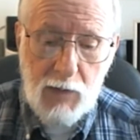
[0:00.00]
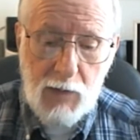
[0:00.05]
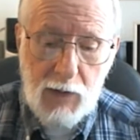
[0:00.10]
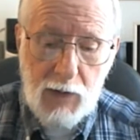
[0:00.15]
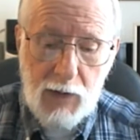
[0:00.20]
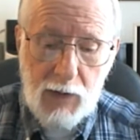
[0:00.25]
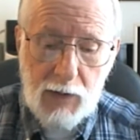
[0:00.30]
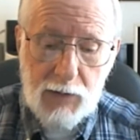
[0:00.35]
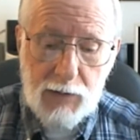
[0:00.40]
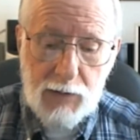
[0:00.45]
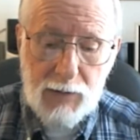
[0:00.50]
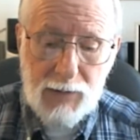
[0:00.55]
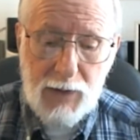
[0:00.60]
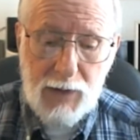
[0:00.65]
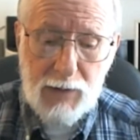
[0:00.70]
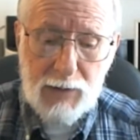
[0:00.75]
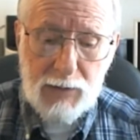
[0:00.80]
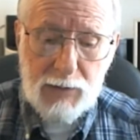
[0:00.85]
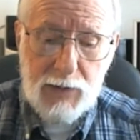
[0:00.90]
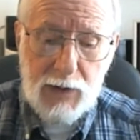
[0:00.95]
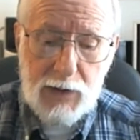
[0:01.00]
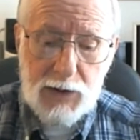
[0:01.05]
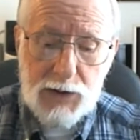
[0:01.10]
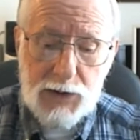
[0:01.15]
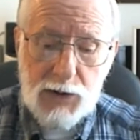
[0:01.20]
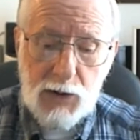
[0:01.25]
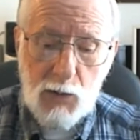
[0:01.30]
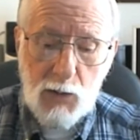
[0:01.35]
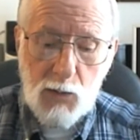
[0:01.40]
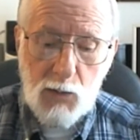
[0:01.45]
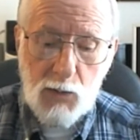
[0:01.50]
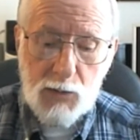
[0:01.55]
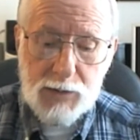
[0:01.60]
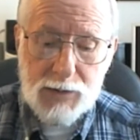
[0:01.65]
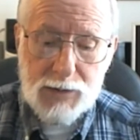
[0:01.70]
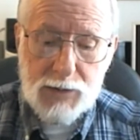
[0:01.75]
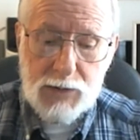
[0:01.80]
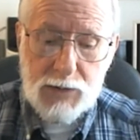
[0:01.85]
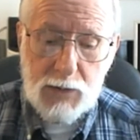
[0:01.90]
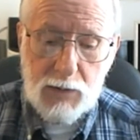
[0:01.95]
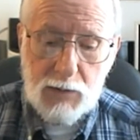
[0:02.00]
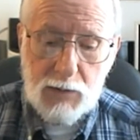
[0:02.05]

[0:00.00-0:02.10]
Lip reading: and nations.